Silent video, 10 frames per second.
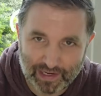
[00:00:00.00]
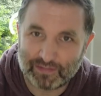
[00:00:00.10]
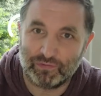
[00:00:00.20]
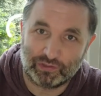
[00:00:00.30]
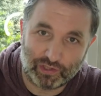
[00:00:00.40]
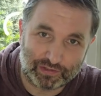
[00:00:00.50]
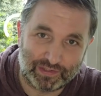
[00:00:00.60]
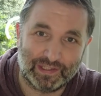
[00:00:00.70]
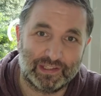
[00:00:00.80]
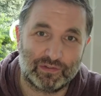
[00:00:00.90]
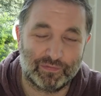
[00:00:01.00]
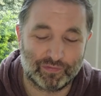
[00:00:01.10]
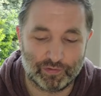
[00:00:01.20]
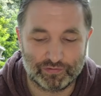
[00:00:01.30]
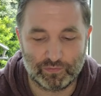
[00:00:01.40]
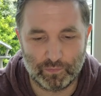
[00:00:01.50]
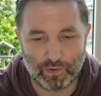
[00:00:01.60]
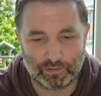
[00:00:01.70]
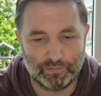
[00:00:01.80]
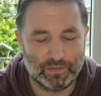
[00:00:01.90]
had to cut for us to
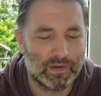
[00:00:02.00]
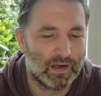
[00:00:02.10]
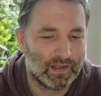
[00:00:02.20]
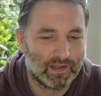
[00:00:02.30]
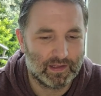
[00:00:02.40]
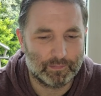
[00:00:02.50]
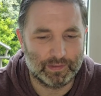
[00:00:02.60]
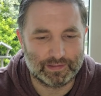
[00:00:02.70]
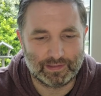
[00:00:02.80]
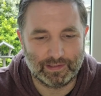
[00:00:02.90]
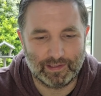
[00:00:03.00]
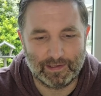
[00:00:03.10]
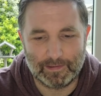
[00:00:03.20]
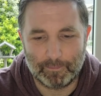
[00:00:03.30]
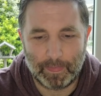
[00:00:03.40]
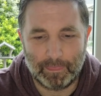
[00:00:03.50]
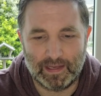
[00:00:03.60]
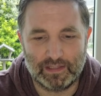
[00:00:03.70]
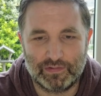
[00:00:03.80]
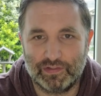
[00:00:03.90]
walk through. But
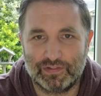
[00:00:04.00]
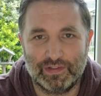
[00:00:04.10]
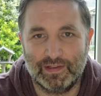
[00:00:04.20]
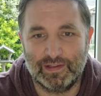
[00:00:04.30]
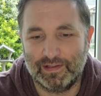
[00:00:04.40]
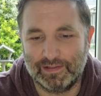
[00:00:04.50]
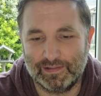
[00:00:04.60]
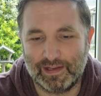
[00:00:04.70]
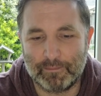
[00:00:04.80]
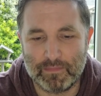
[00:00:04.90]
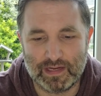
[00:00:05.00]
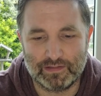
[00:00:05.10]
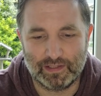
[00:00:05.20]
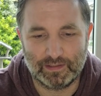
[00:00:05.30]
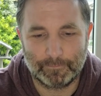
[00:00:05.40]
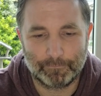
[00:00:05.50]
it's just amazing.